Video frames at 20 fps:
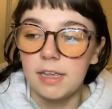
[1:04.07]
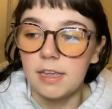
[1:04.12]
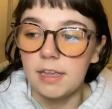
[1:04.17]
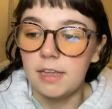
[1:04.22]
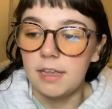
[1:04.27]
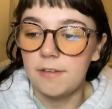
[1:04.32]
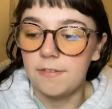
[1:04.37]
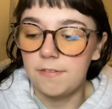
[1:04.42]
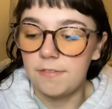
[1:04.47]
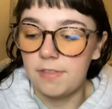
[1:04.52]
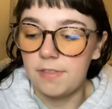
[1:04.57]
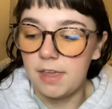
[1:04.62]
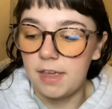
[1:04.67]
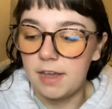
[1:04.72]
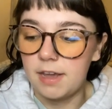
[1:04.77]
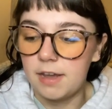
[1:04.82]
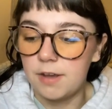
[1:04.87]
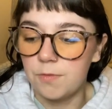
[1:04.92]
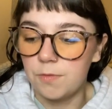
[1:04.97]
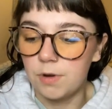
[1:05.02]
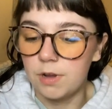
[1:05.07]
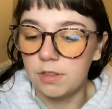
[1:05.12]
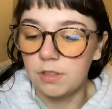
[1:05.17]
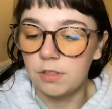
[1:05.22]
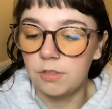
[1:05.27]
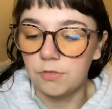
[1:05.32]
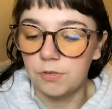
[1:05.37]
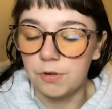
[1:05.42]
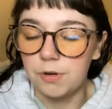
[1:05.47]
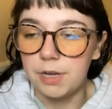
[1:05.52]
if they can run
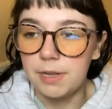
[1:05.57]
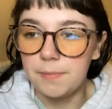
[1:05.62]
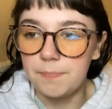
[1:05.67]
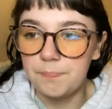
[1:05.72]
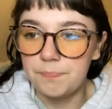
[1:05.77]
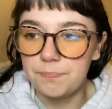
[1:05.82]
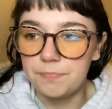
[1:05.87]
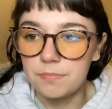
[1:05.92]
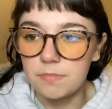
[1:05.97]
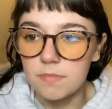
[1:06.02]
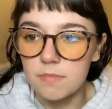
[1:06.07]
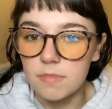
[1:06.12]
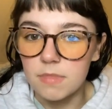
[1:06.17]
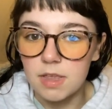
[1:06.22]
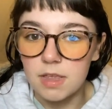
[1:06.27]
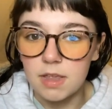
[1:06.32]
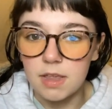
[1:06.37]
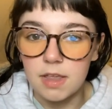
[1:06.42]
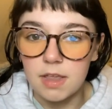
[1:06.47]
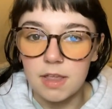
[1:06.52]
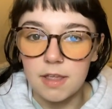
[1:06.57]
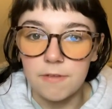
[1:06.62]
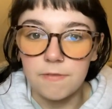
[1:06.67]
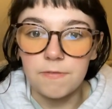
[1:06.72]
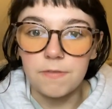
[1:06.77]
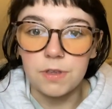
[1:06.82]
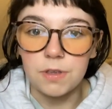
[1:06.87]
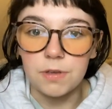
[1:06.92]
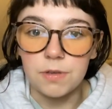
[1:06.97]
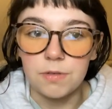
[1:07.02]
through it.
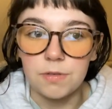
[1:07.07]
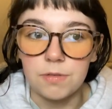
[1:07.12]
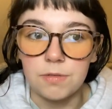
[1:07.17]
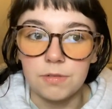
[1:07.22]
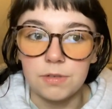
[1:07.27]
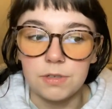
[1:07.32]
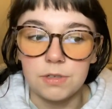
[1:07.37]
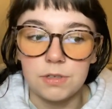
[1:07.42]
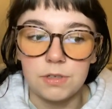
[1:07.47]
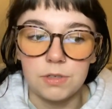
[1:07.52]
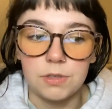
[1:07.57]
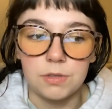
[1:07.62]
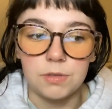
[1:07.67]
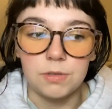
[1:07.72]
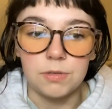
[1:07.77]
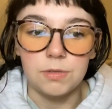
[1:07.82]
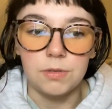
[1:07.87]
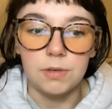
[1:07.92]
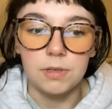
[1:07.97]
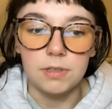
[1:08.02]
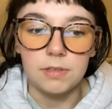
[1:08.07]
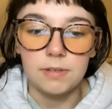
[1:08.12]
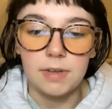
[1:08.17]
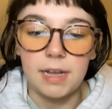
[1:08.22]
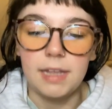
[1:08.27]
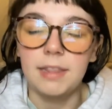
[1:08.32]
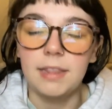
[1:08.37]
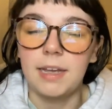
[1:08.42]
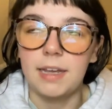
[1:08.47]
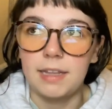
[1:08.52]
If you do,
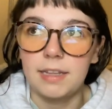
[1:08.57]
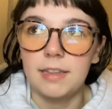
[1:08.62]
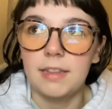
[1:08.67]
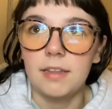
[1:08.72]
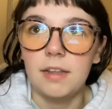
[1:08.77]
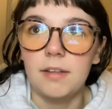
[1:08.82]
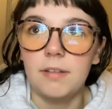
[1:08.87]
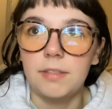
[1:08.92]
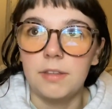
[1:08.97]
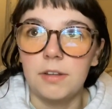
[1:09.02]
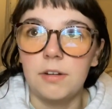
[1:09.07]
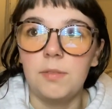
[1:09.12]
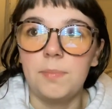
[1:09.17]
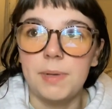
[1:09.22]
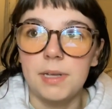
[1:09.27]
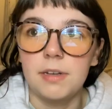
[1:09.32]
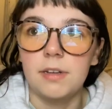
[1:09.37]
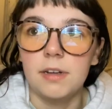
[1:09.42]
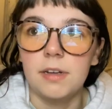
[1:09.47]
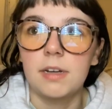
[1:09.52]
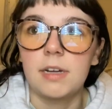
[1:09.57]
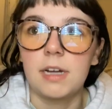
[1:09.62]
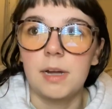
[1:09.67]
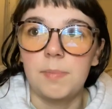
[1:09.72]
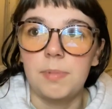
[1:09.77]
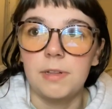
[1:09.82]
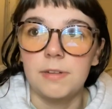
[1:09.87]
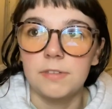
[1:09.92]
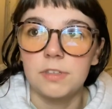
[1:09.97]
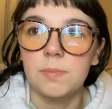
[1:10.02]
and there'll be a
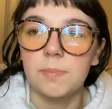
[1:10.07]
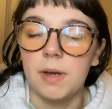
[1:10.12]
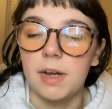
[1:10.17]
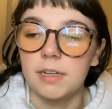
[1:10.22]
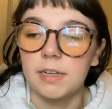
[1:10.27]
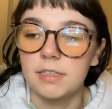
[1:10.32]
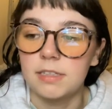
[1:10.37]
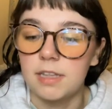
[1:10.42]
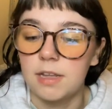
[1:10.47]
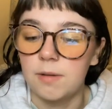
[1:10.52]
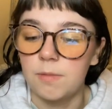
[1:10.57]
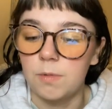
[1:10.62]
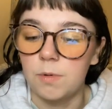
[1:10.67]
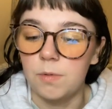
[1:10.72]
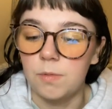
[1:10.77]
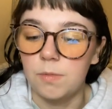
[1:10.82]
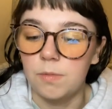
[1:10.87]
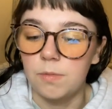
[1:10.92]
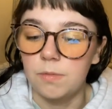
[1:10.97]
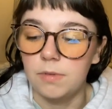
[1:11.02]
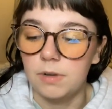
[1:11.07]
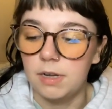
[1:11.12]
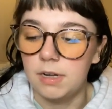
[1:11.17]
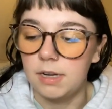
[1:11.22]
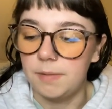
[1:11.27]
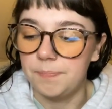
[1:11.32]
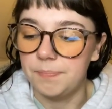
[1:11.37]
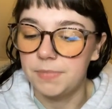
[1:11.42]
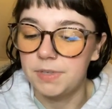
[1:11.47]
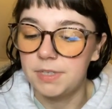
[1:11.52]
couple of spots that won't
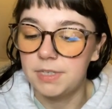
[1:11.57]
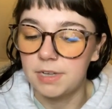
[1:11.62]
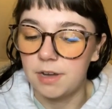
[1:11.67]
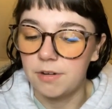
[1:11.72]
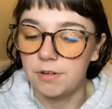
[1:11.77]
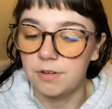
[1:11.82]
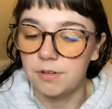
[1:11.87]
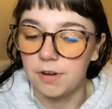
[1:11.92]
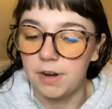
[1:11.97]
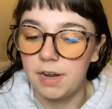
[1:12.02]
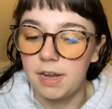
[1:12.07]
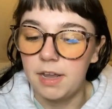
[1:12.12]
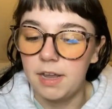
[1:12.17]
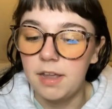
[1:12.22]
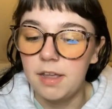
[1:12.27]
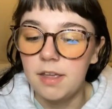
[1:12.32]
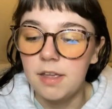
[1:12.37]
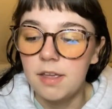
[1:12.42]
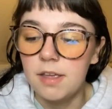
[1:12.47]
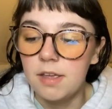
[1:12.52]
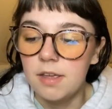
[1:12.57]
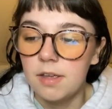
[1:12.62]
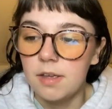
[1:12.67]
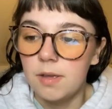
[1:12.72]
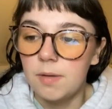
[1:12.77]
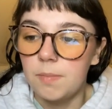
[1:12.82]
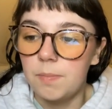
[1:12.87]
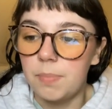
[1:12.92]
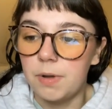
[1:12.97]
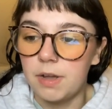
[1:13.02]
sound great,
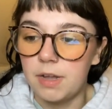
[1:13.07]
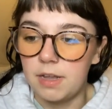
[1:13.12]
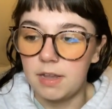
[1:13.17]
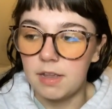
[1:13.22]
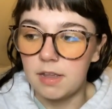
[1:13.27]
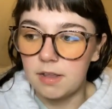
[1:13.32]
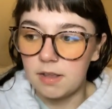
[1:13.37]
but